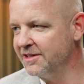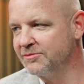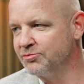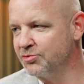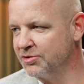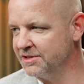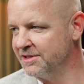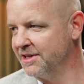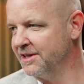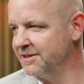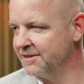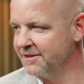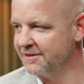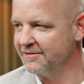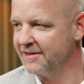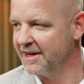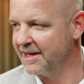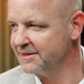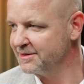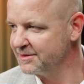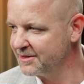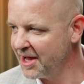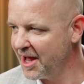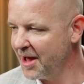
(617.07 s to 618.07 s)
Presenter
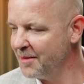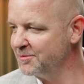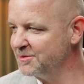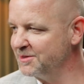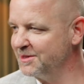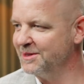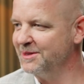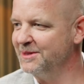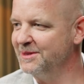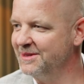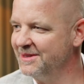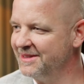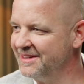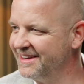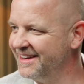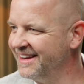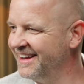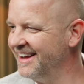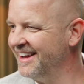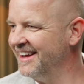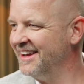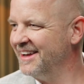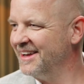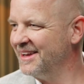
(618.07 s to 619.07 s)
Vance Thompson.
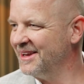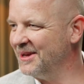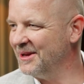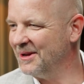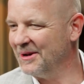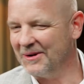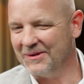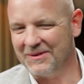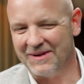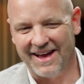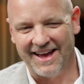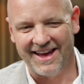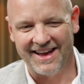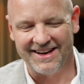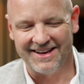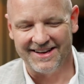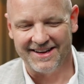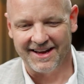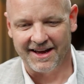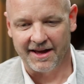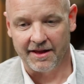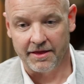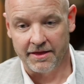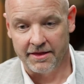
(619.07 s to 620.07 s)

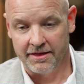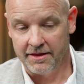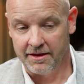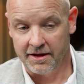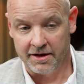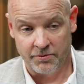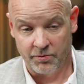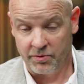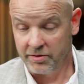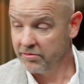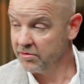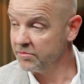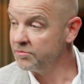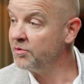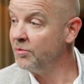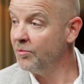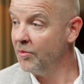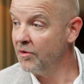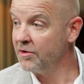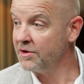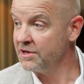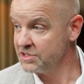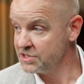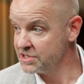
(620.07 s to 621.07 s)
And we would
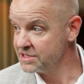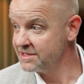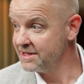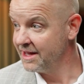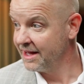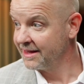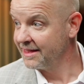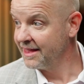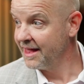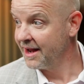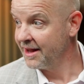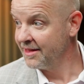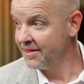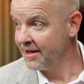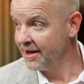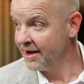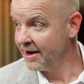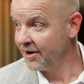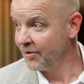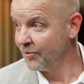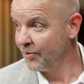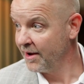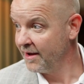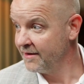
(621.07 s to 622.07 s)
promote it just like that on the
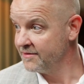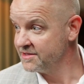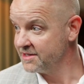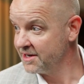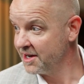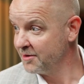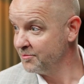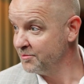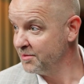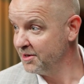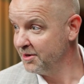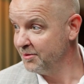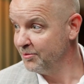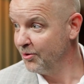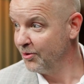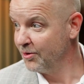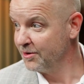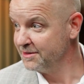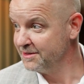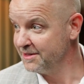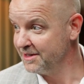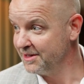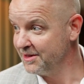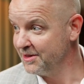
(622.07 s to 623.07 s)
airwaves and on
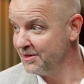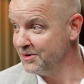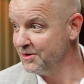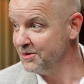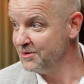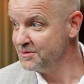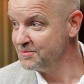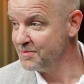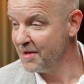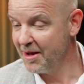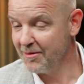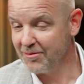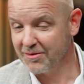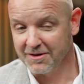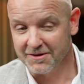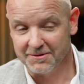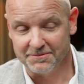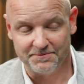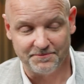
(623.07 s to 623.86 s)
billboards and in the newspaper.